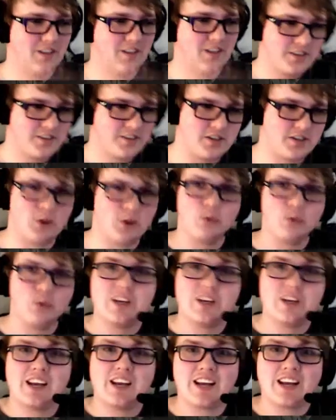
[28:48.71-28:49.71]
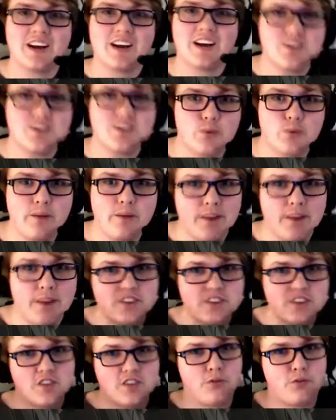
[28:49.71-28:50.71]
So, we did it, guys. We
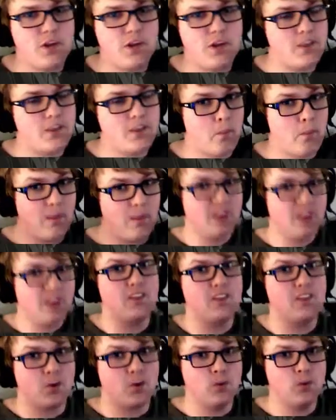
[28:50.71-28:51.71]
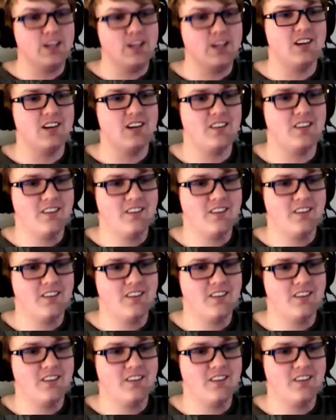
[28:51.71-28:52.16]
managed to defeat the Bandit Queen.